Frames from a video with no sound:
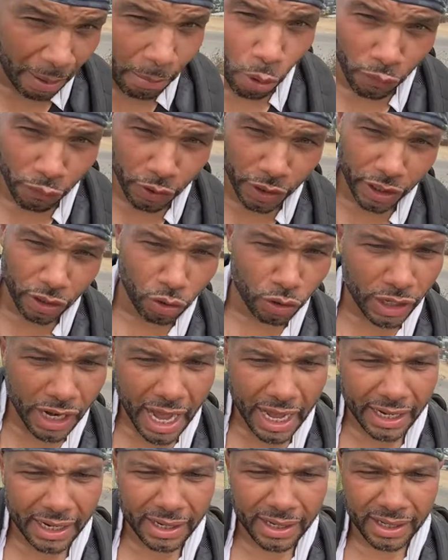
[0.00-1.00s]
over it or
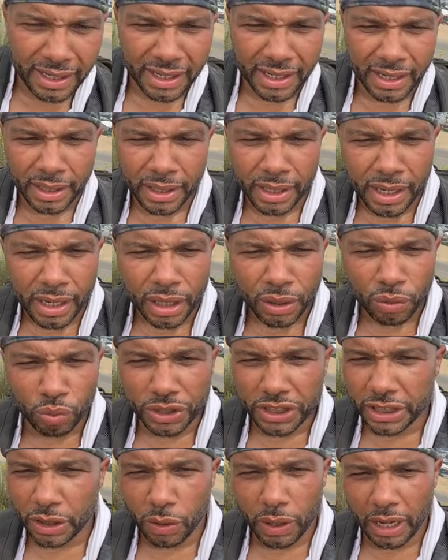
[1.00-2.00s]
not, we
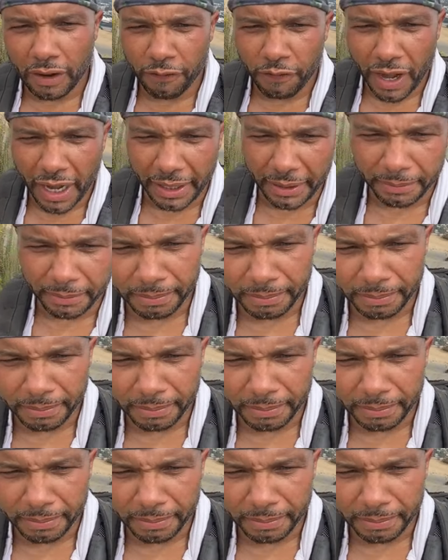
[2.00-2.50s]
still got to fight.